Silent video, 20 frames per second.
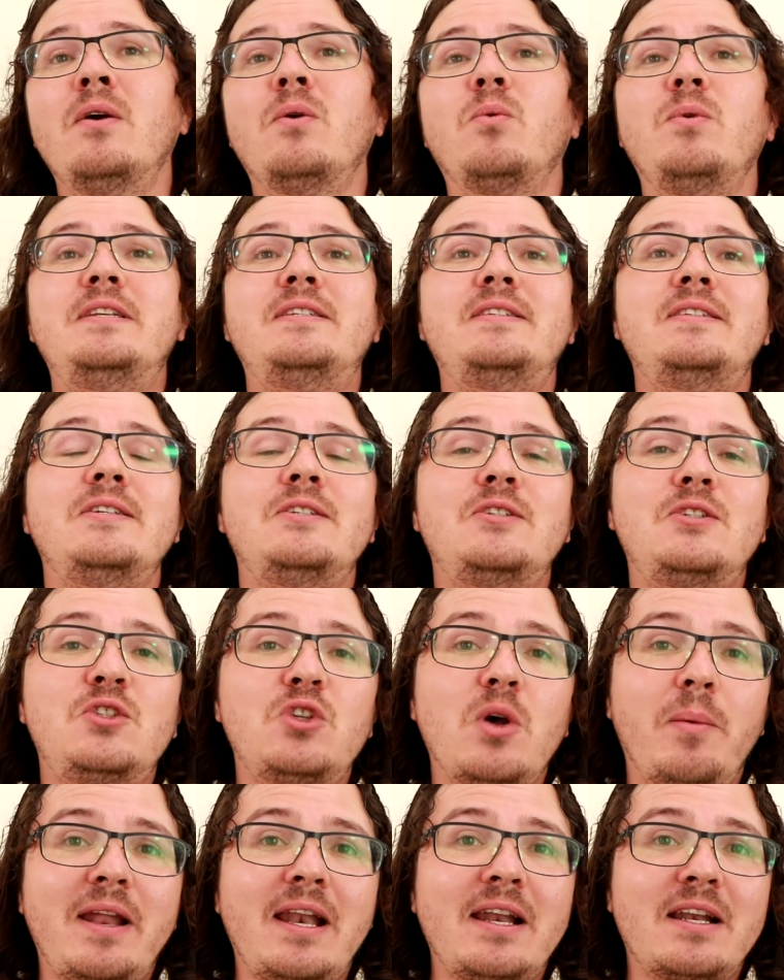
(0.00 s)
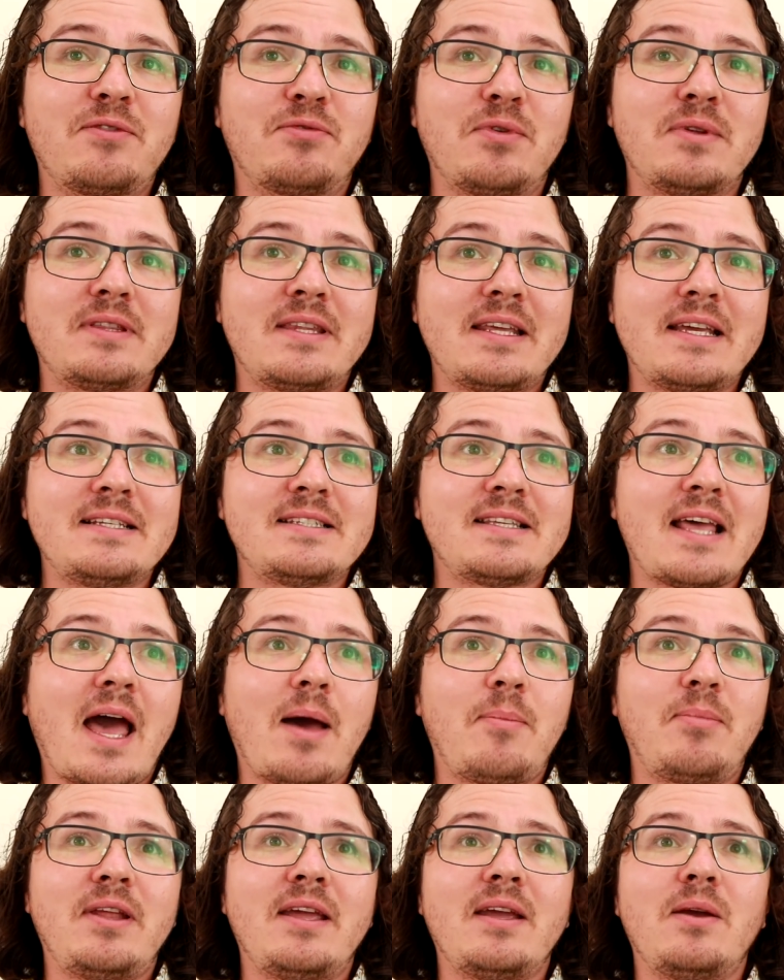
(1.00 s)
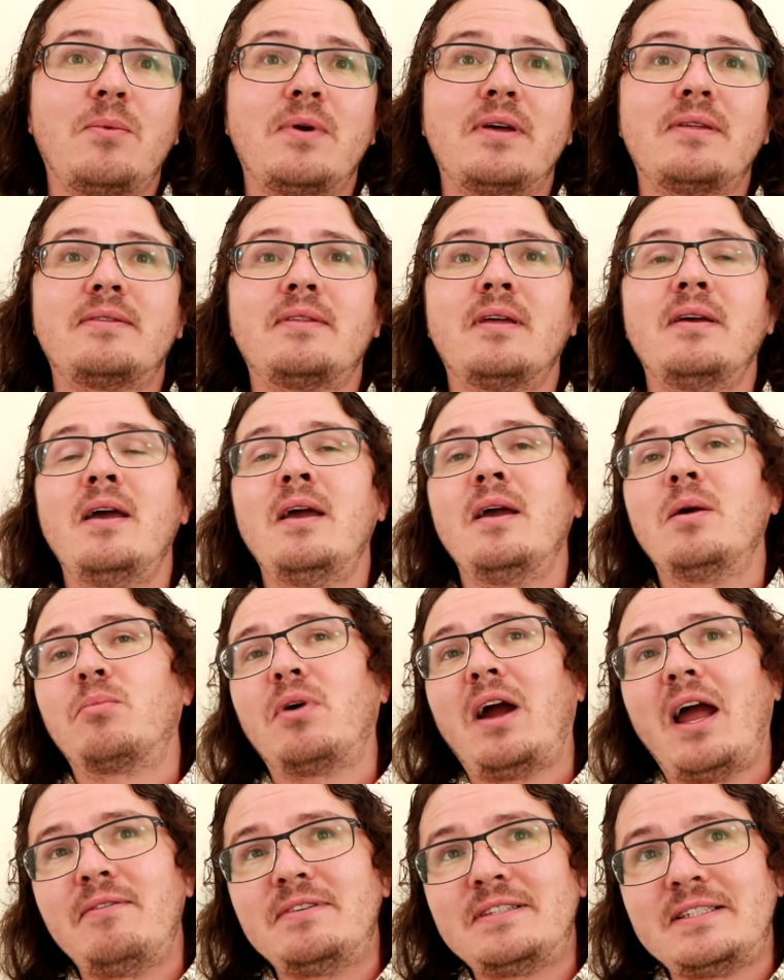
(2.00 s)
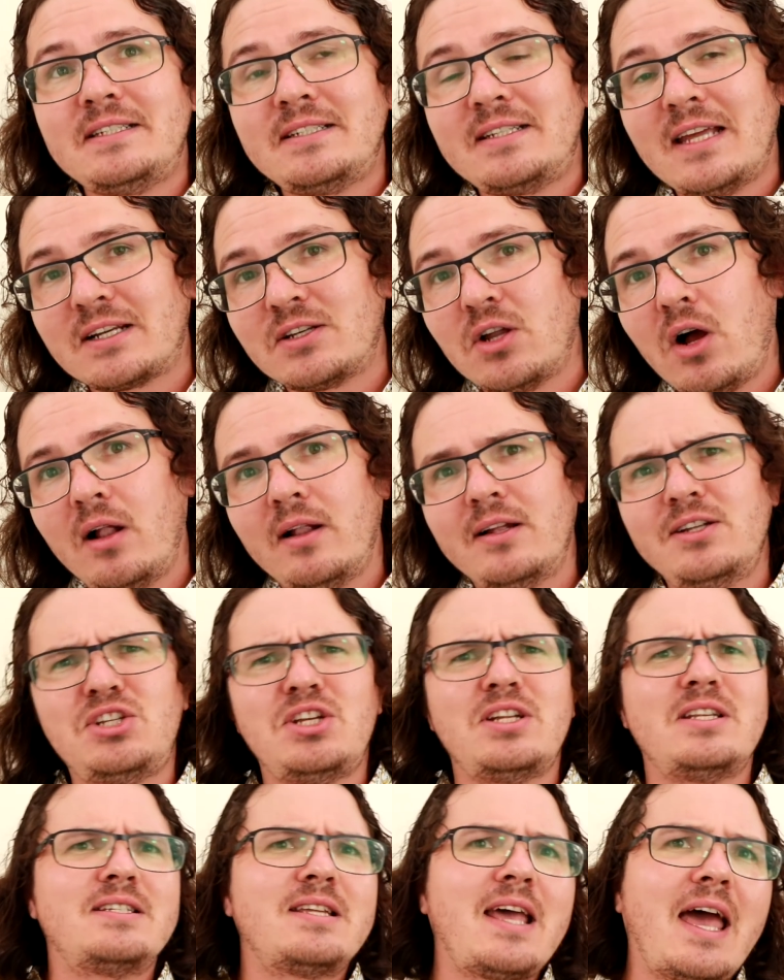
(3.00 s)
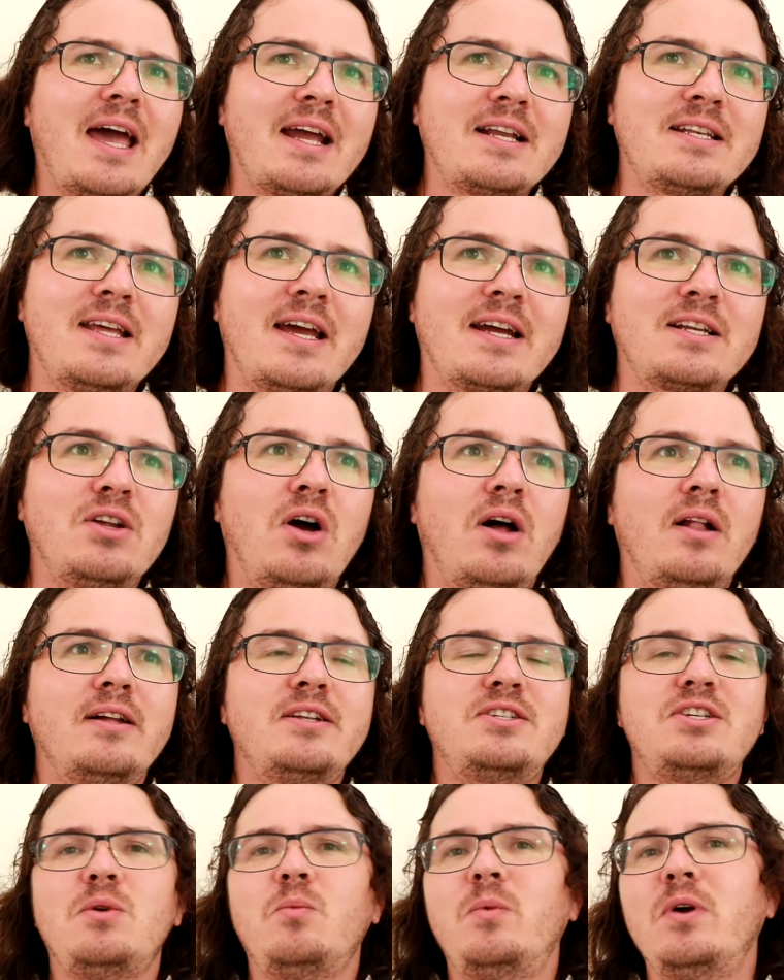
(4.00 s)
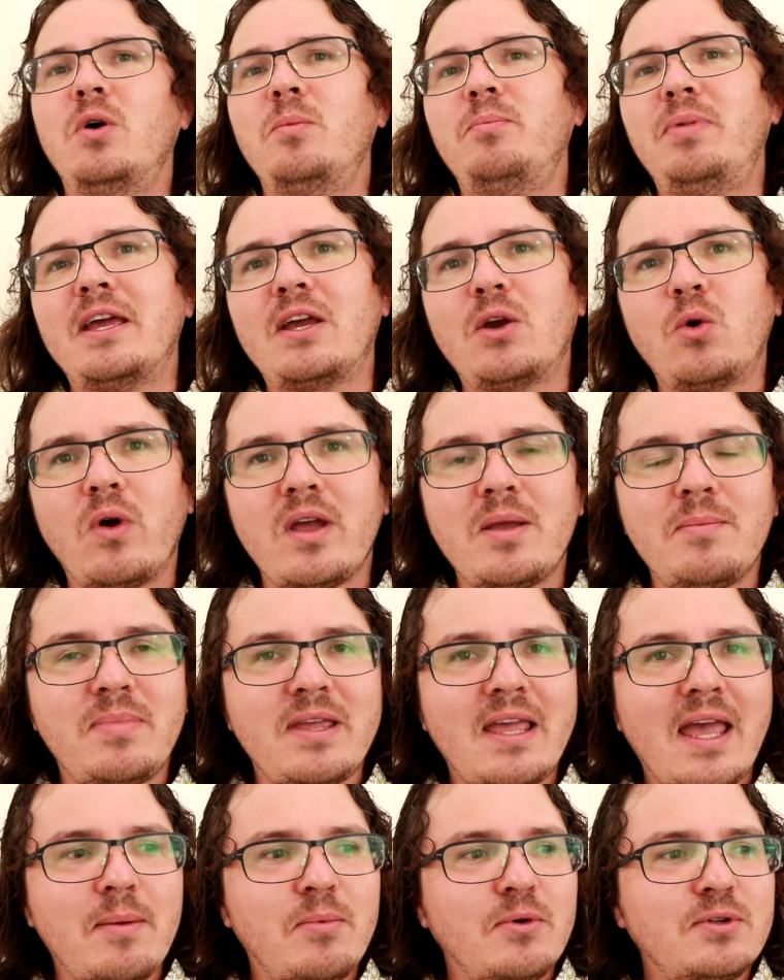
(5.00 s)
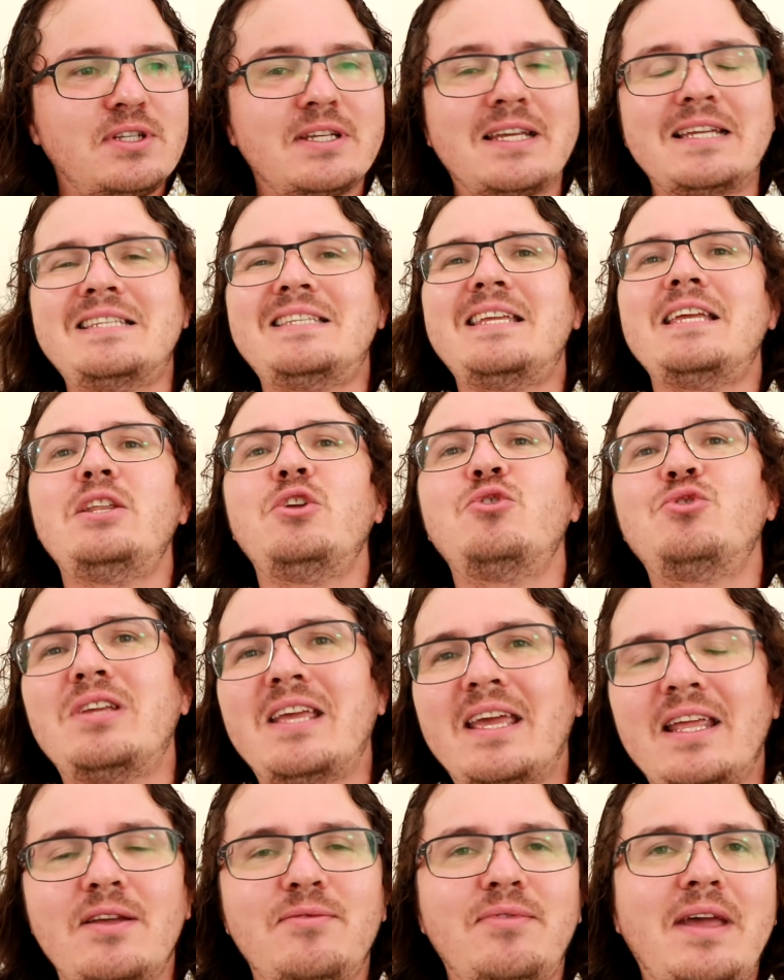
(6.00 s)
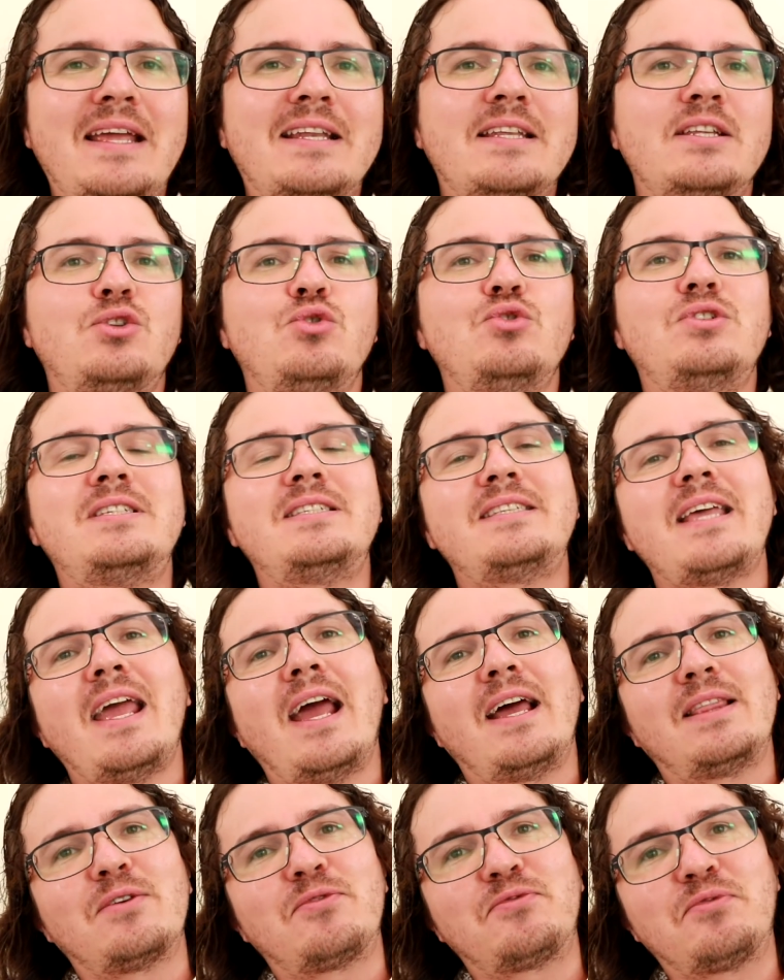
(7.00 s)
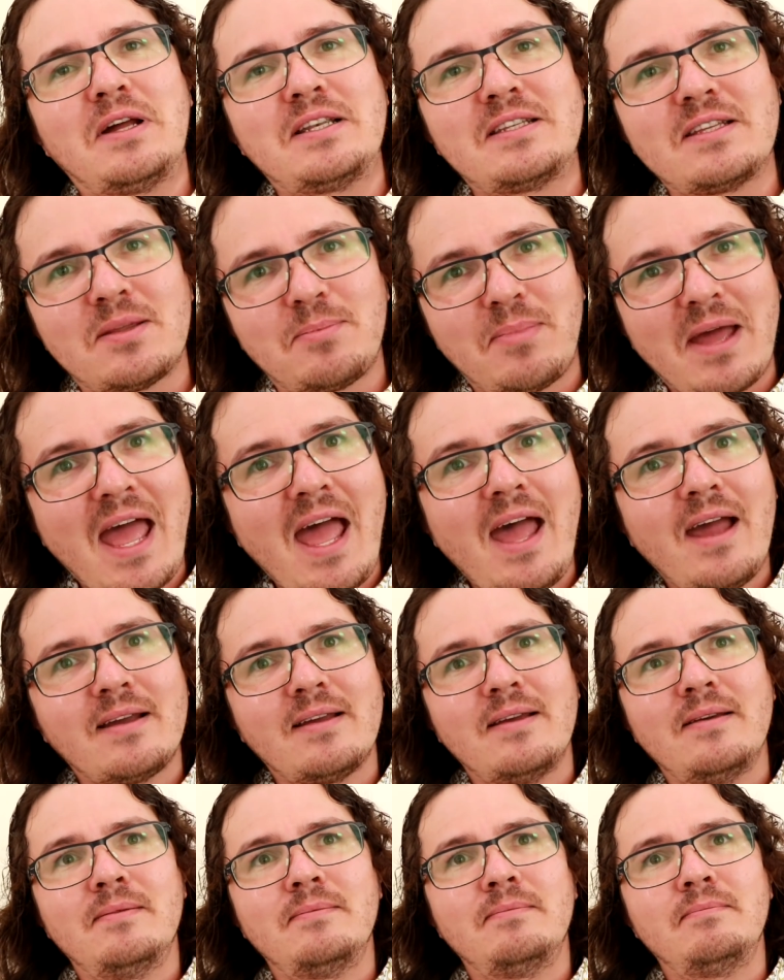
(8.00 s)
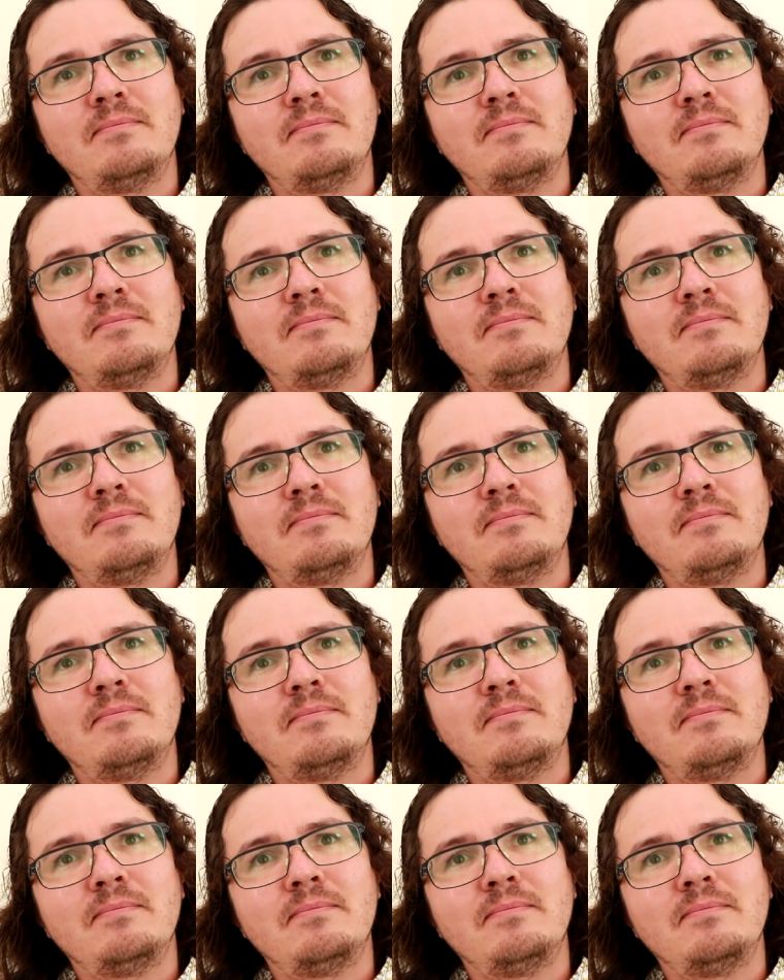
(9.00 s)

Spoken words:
We see so many different things happening with privacy technology and DAG technology. Will Bitcoin be able to continue to innovate to stay at the front of the pack?